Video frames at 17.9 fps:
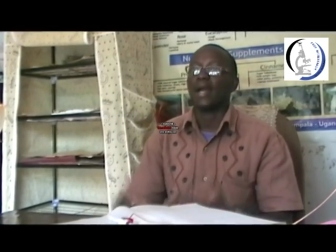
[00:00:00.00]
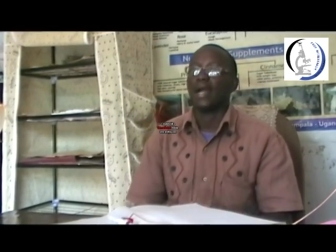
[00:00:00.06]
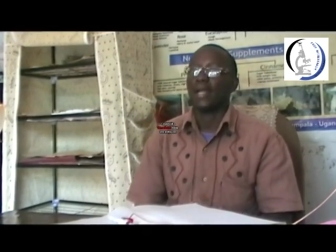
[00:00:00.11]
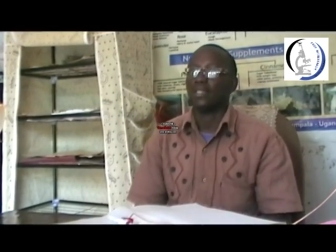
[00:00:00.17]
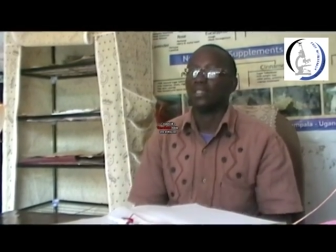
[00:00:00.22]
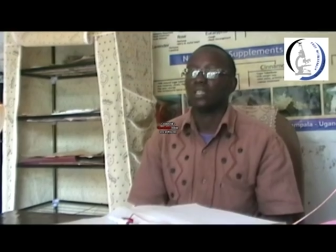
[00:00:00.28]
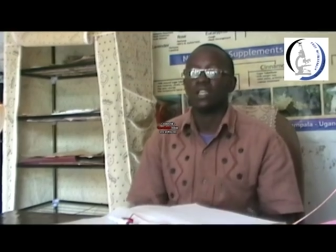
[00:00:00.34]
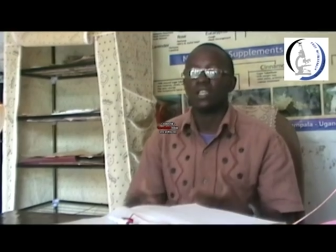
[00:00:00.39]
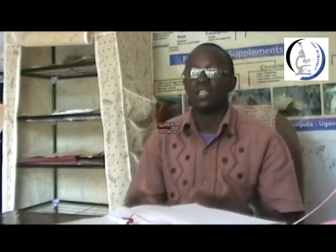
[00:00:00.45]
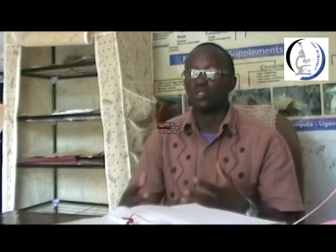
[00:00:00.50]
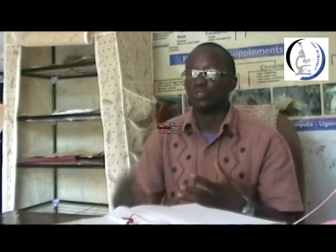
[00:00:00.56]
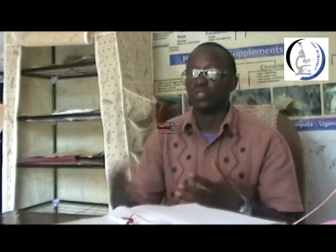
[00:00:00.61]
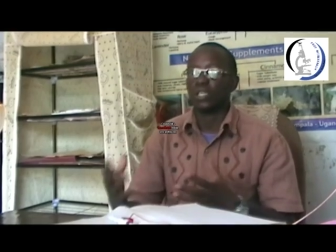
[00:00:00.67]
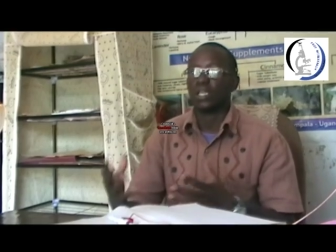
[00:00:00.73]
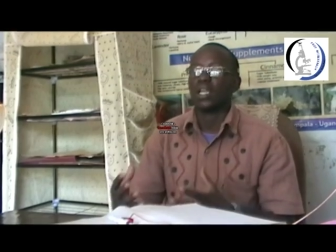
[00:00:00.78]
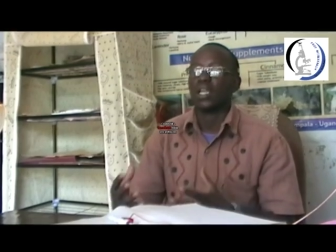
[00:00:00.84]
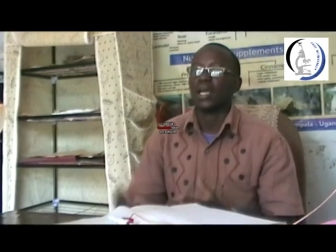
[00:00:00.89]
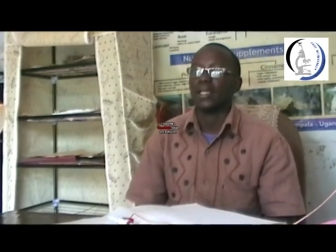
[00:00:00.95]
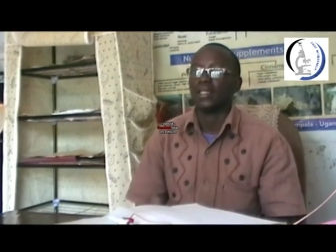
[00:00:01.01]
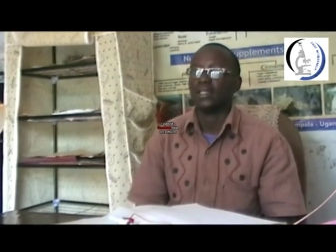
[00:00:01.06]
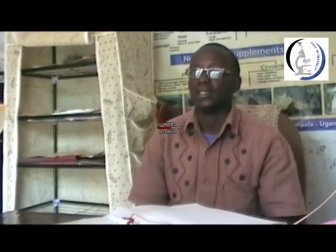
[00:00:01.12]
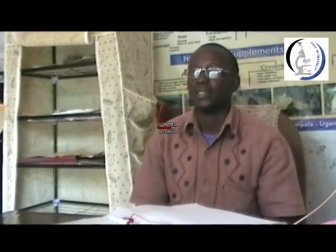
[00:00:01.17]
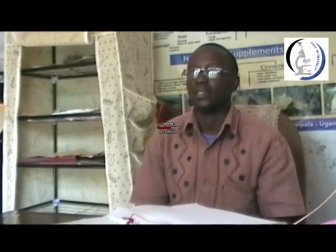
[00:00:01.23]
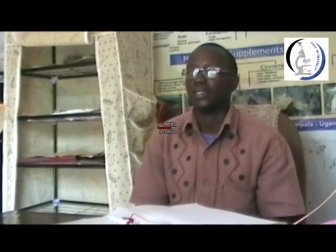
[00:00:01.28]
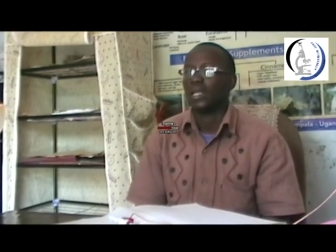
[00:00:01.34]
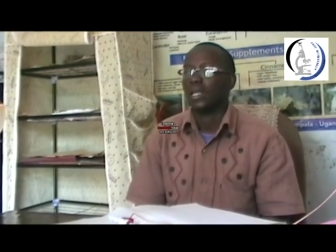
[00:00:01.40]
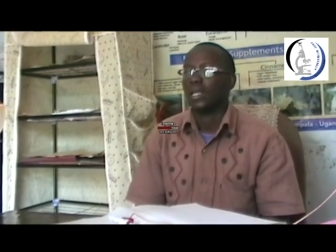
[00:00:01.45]
guys, electric
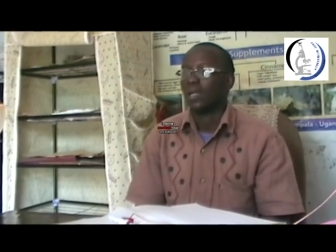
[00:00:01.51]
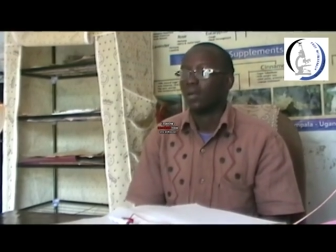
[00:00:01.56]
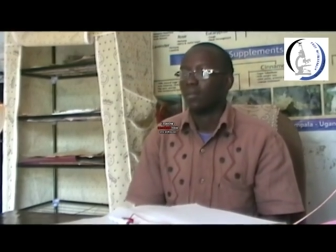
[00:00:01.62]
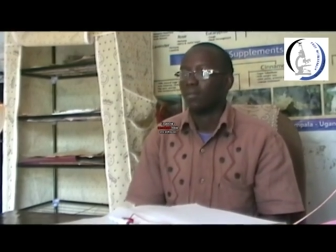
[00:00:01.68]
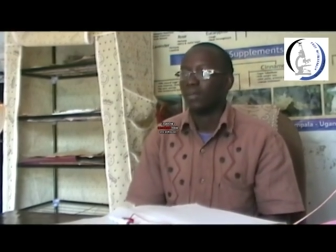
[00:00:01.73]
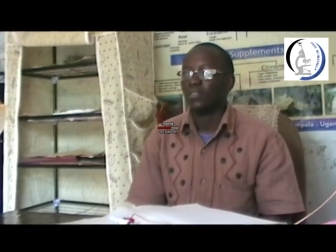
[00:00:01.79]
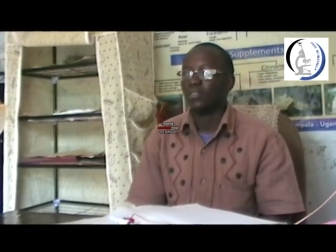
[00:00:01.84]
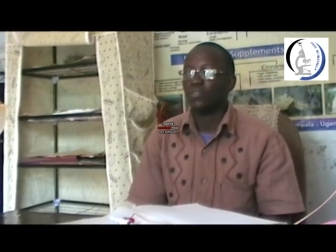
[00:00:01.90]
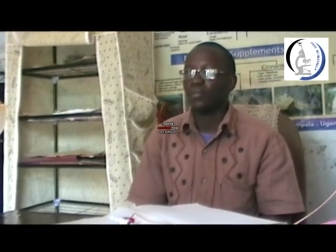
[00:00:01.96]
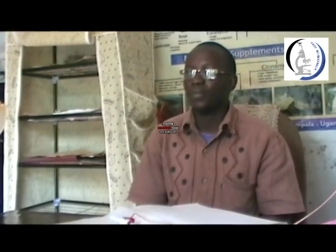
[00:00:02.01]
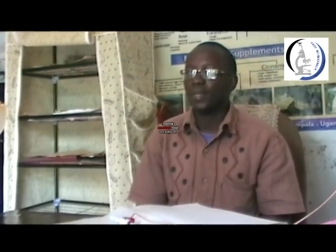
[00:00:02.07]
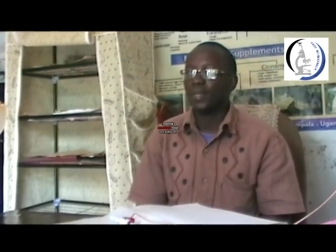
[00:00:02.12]
lines. But for